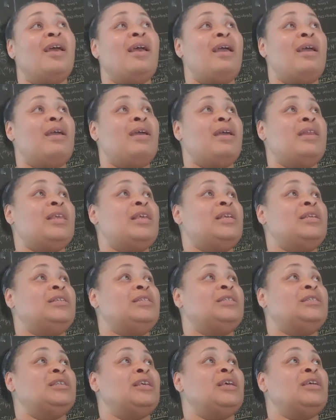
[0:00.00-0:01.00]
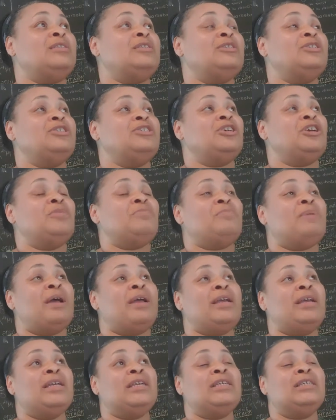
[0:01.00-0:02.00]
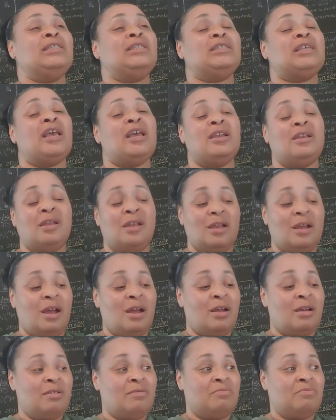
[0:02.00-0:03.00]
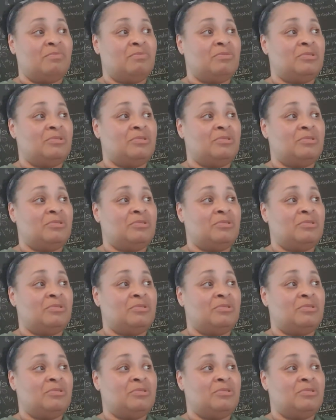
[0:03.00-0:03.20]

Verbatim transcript: and he said to Jeremiah, he said, um,